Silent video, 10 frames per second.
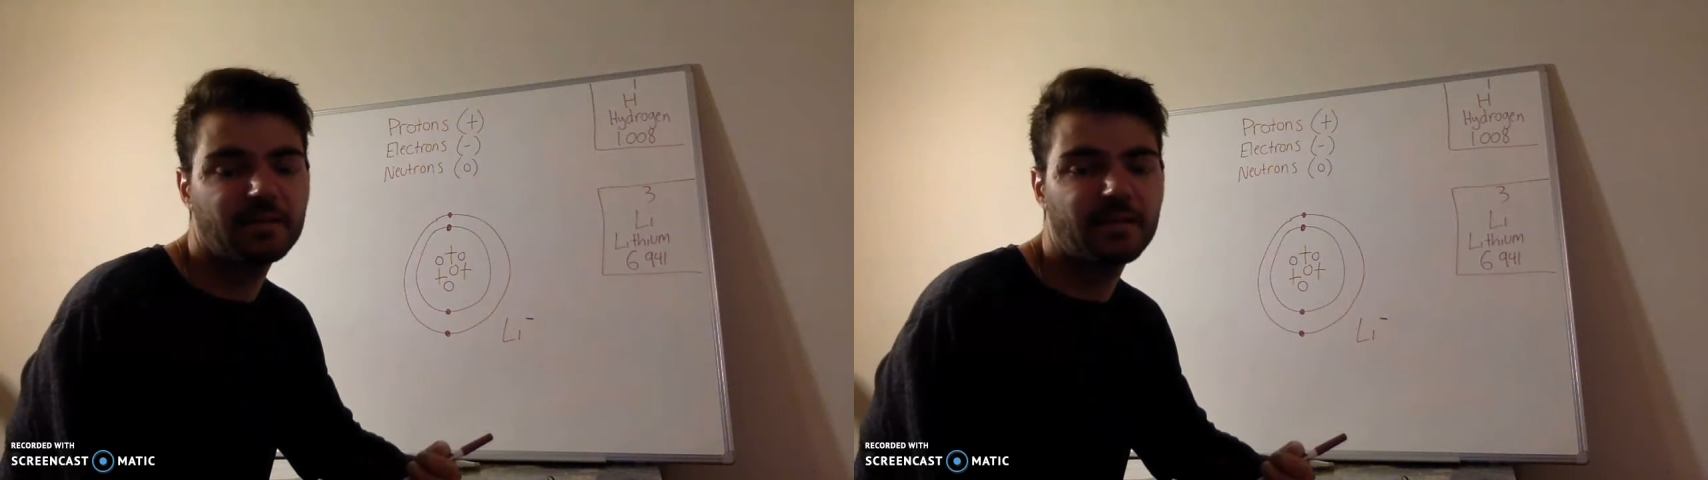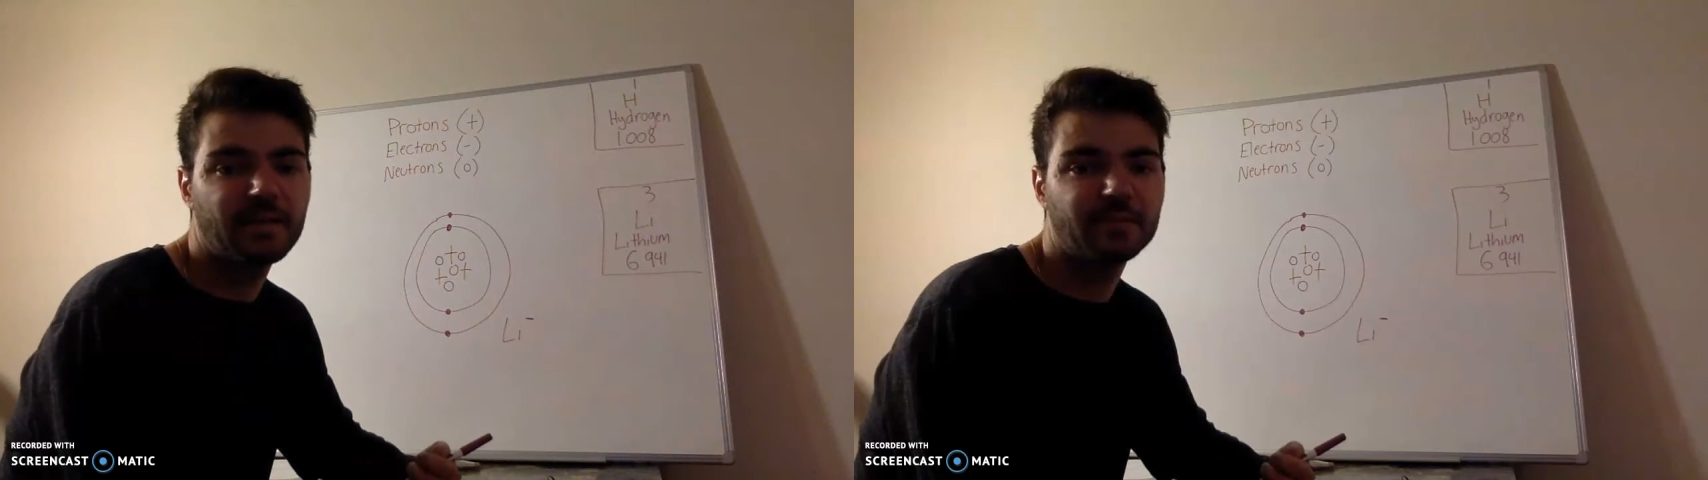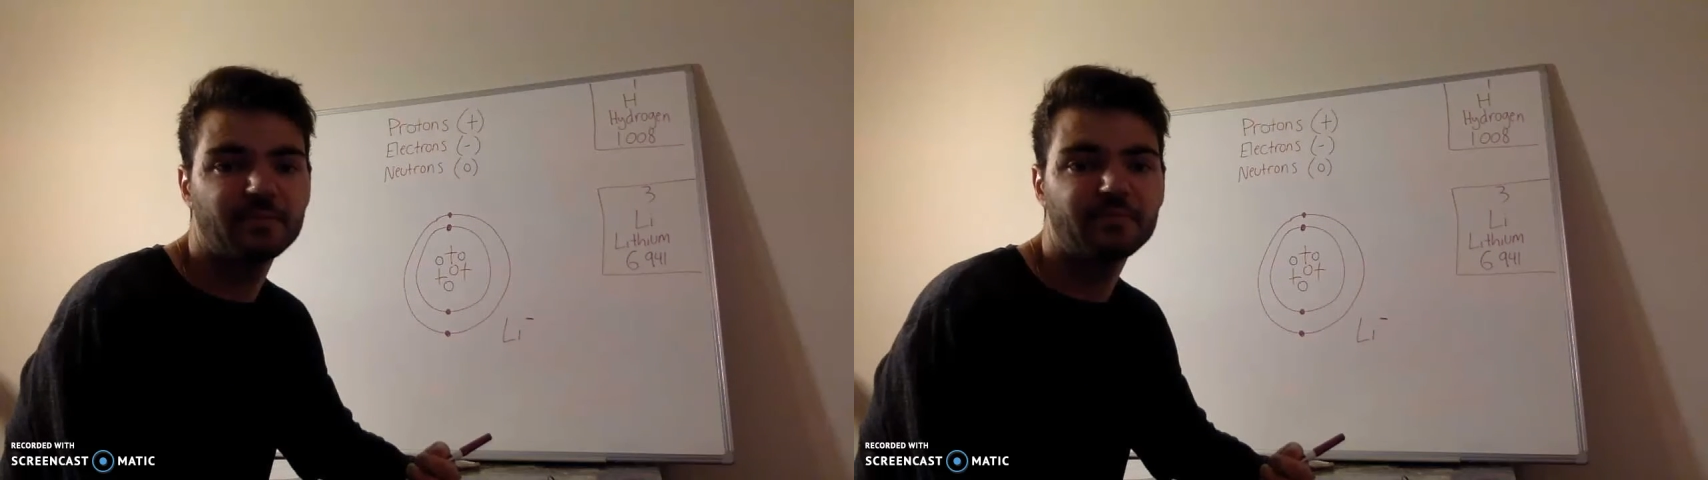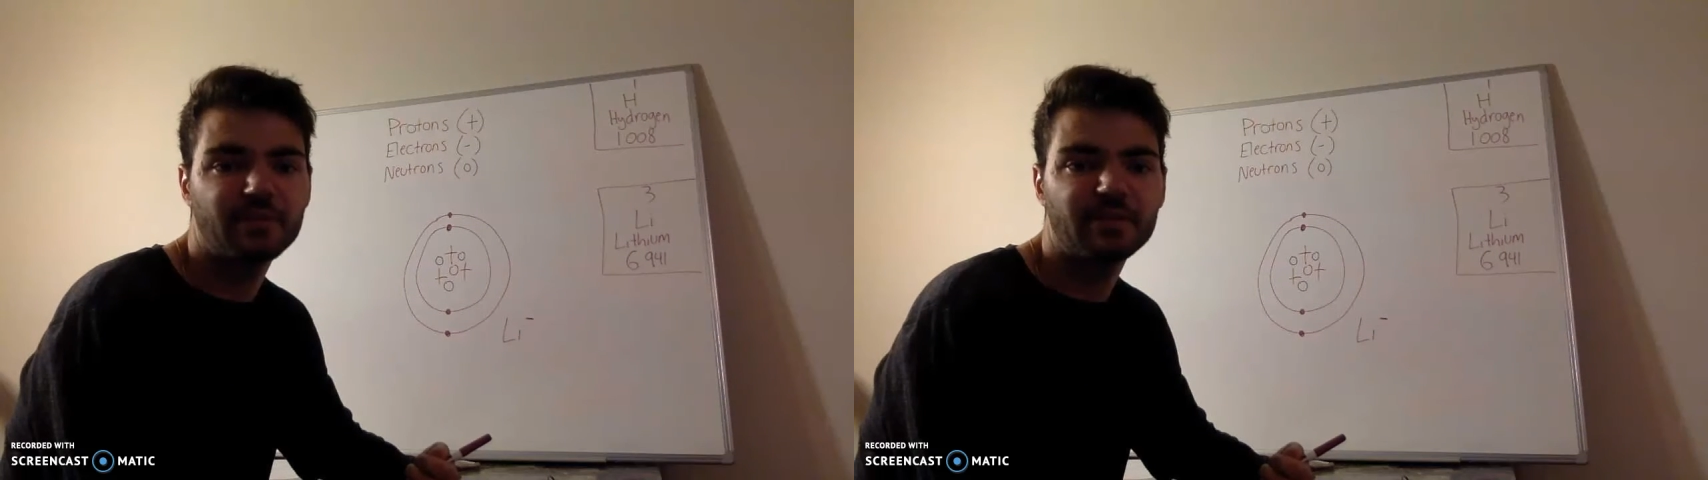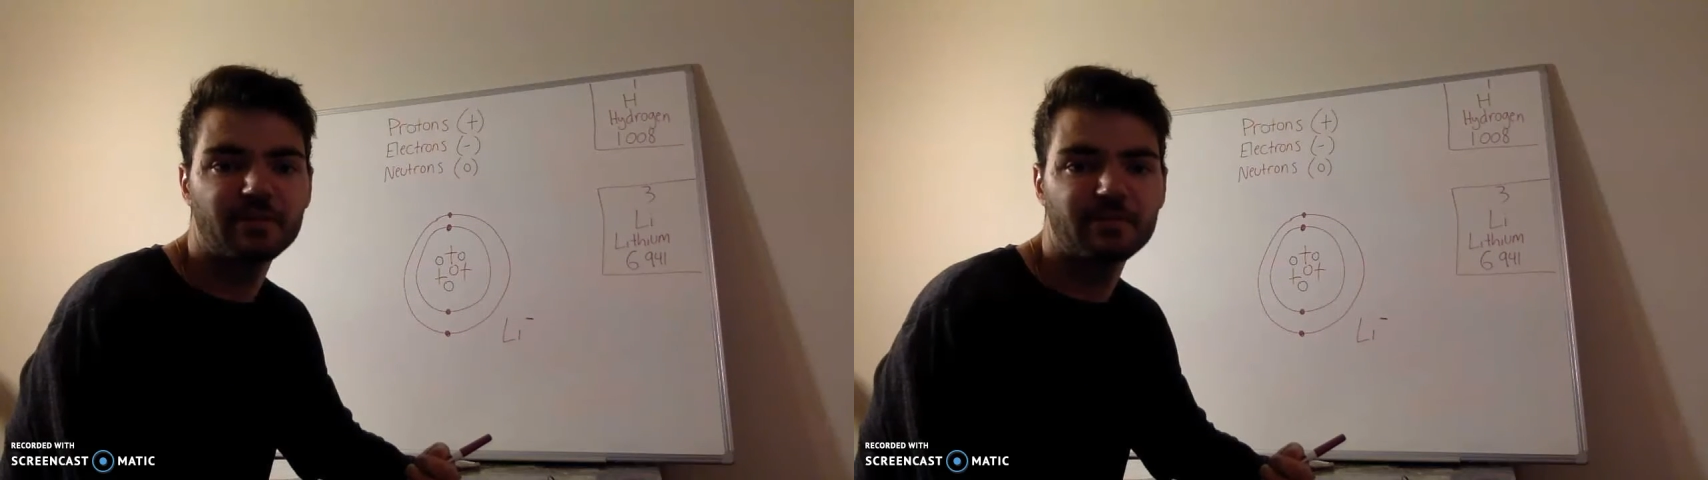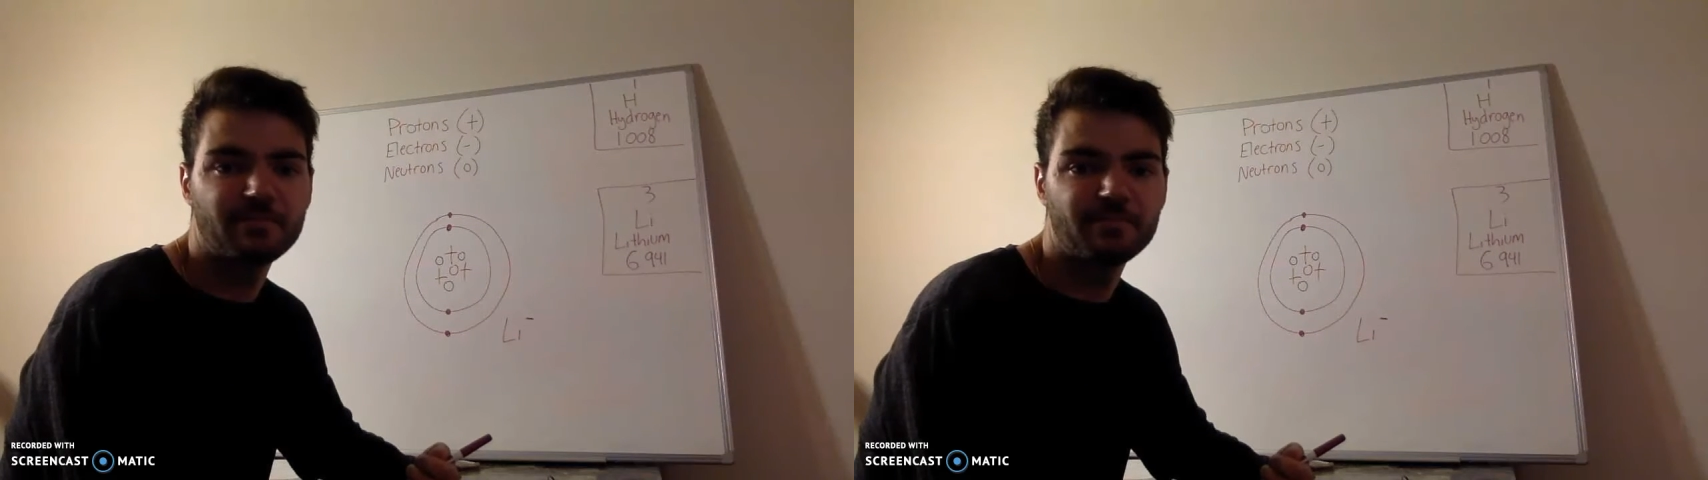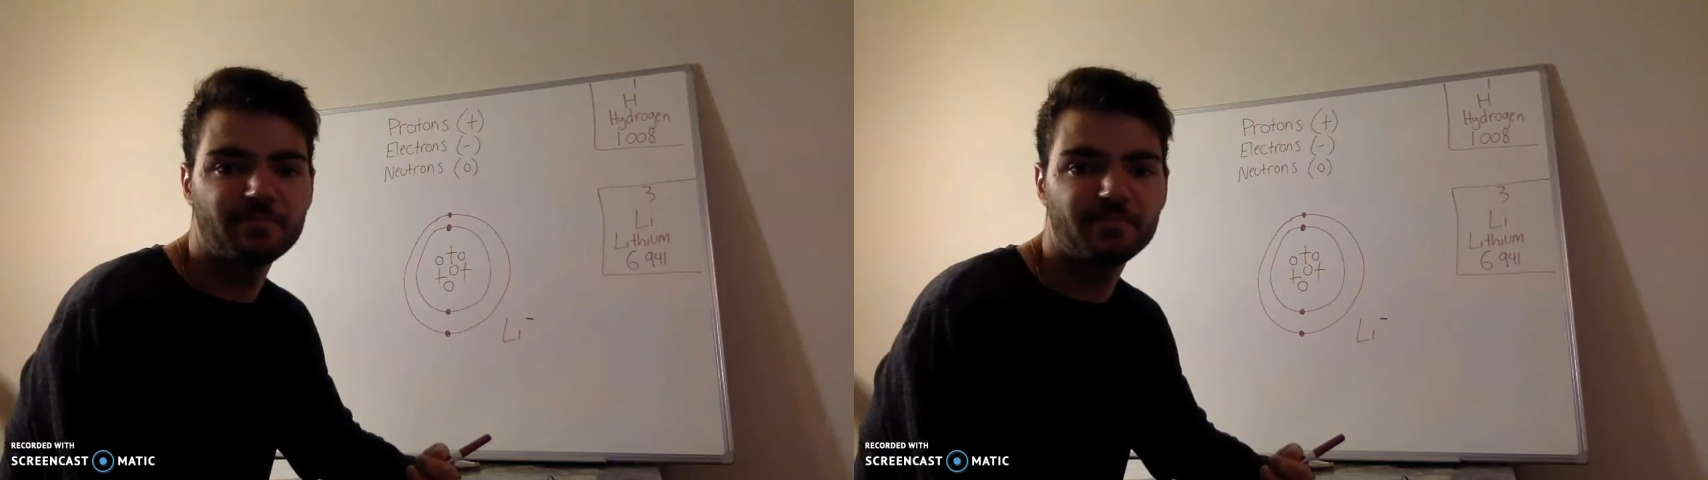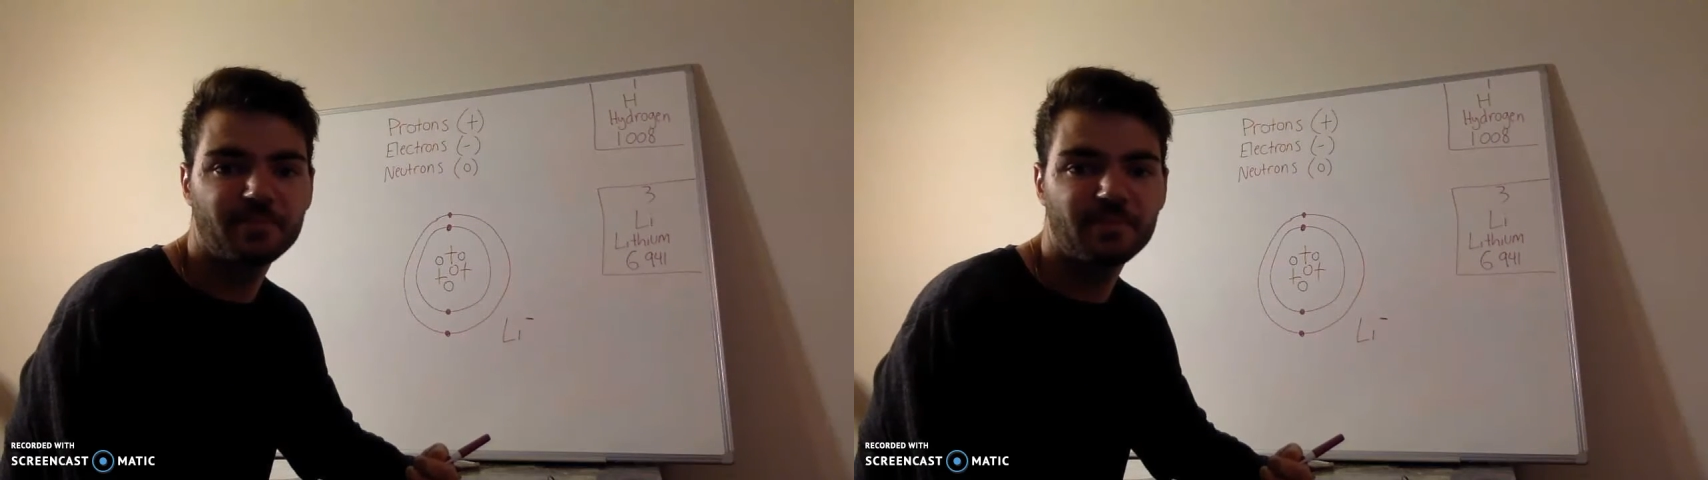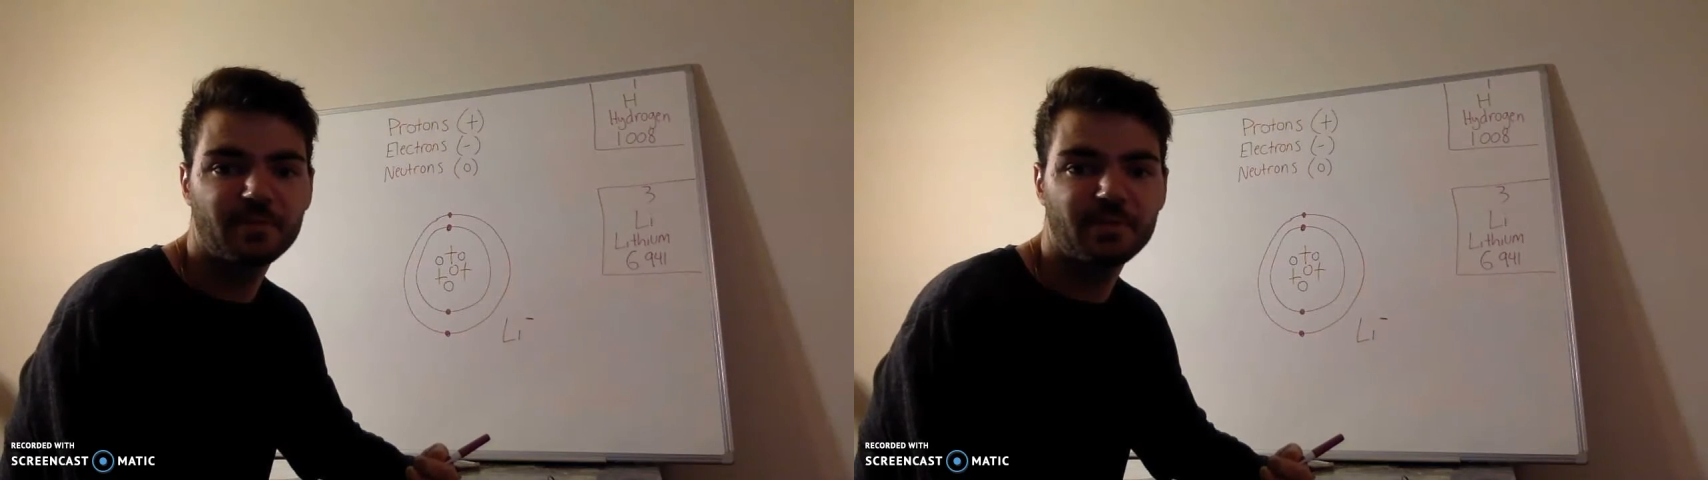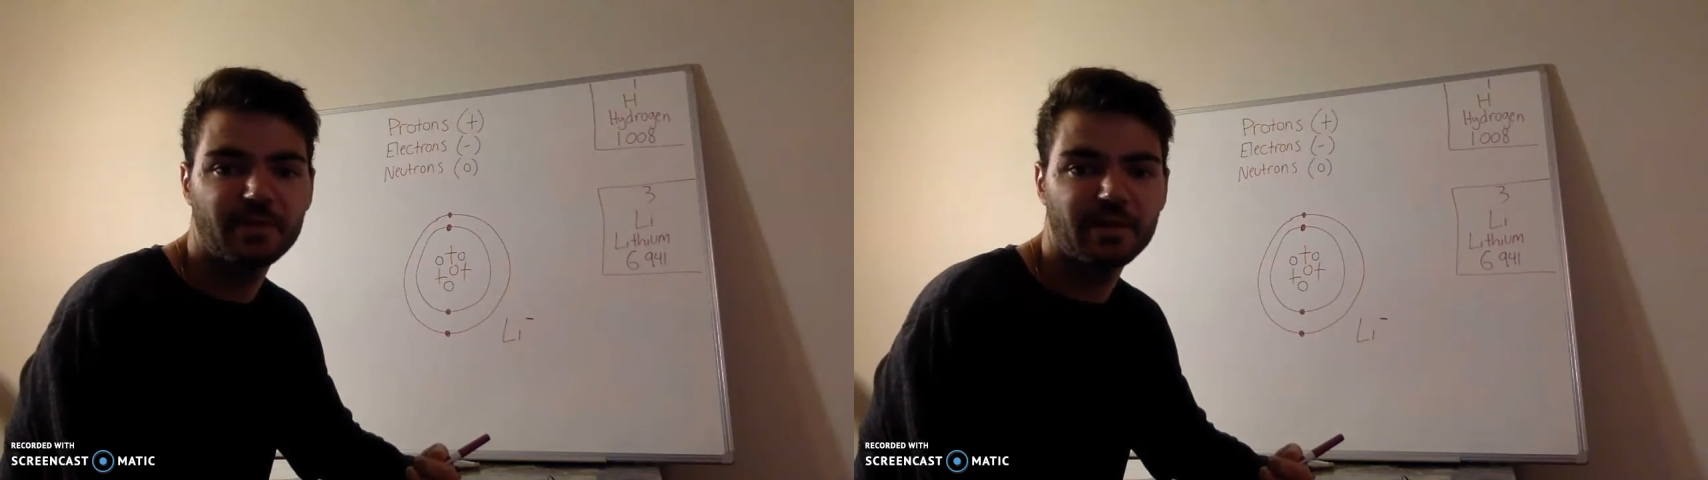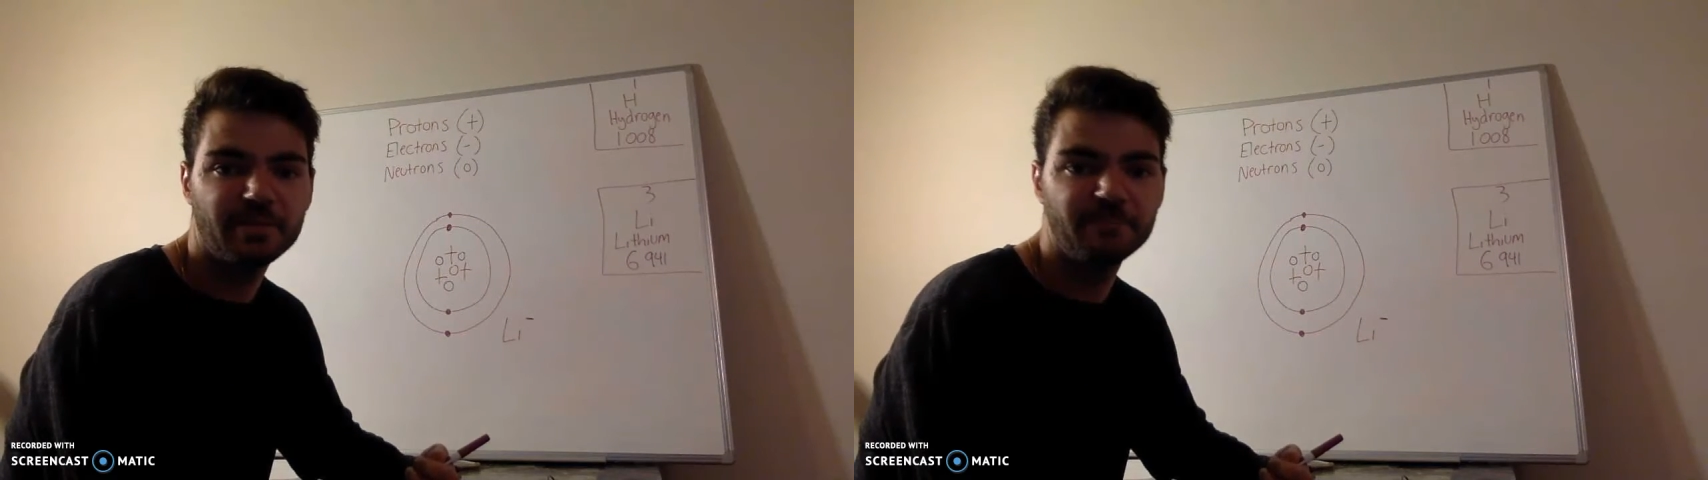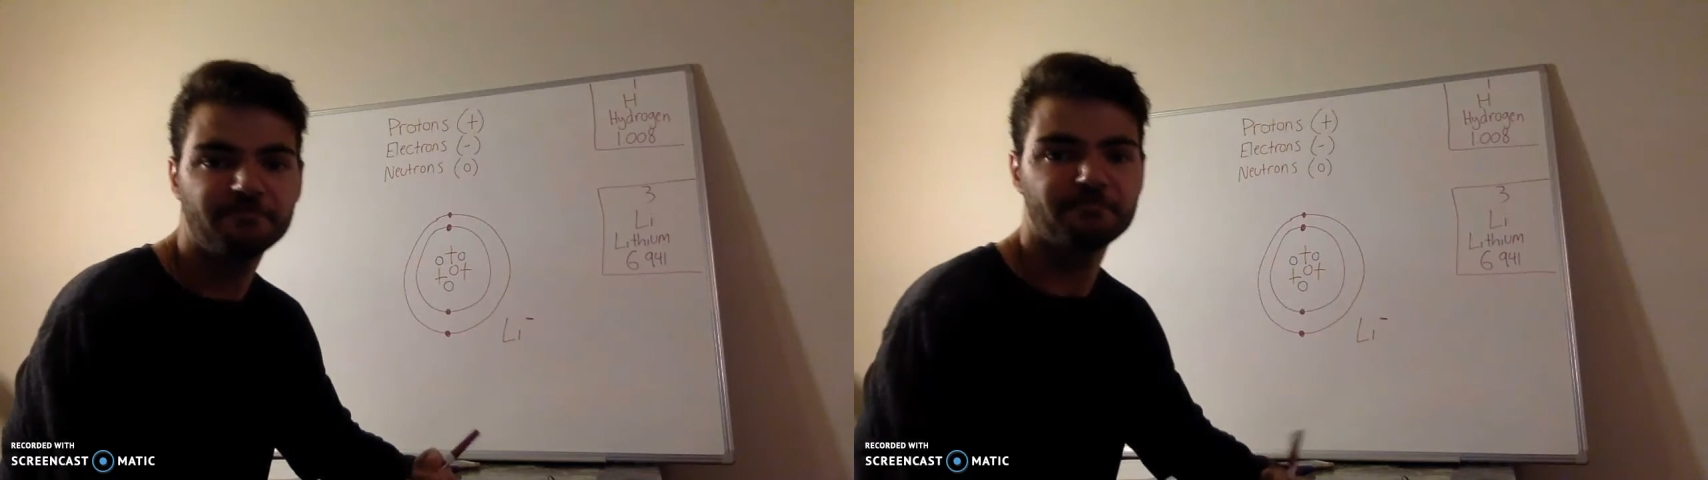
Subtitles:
atom of lithium. Okay.